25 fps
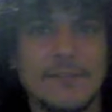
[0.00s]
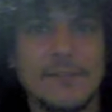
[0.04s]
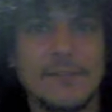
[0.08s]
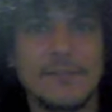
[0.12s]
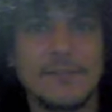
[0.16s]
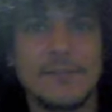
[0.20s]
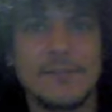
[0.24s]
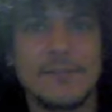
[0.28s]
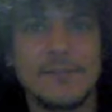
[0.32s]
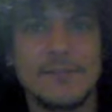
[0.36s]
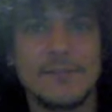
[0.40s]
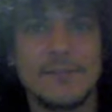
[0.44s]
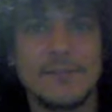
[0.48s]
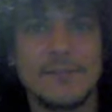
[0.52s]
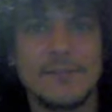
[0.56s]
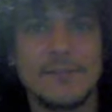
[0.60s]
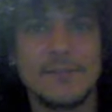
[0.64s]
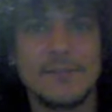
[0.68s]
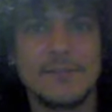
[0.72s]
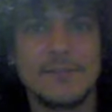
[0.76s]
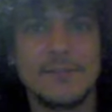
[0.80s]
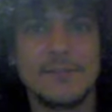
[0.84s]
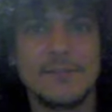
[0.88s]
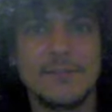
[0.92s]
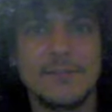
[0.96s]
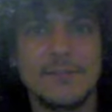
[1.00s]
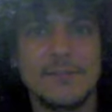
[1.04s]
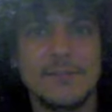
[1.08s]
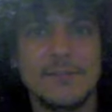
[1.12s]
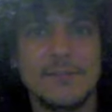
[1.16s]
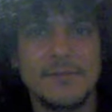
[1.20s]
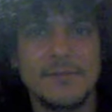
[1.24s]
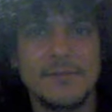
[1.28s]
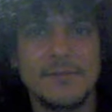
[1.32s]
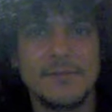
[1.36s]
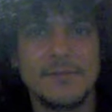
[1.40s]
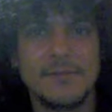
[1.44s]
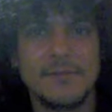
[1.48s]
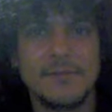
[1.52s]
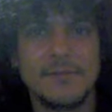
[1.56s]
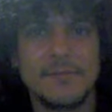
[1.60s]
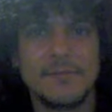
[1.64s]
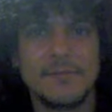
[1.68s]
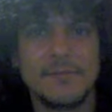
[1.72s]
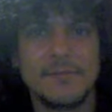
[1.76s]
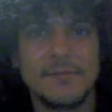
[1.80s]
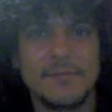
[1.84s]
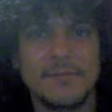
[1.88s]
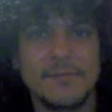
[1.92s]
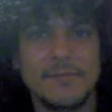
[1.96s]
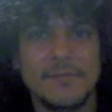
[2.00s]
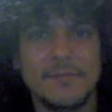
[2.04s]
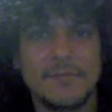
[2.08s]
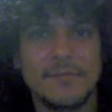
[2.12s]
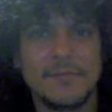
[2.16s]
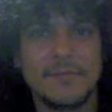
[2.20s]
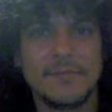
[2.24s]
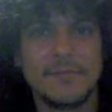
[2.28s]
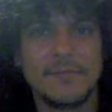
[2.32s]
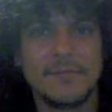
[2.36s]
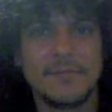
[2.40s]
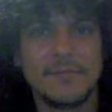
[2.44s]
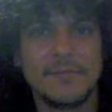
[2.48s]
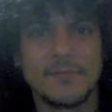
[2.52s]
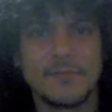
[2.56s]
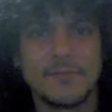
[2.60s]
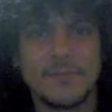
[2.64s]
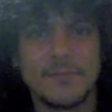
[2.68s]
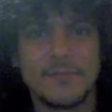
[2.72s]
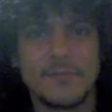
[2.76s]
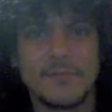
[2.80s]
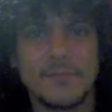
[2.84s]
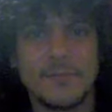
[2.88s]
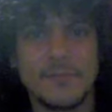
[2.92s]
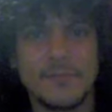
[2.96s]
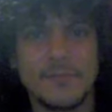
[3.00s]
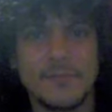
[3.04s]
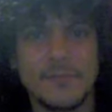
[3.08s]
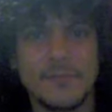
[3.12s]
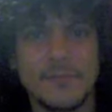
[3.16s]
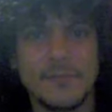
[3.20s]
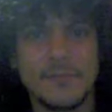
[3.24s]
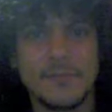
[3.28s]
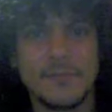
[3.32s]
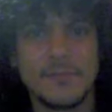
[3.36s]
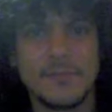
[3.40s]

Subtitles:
(silence)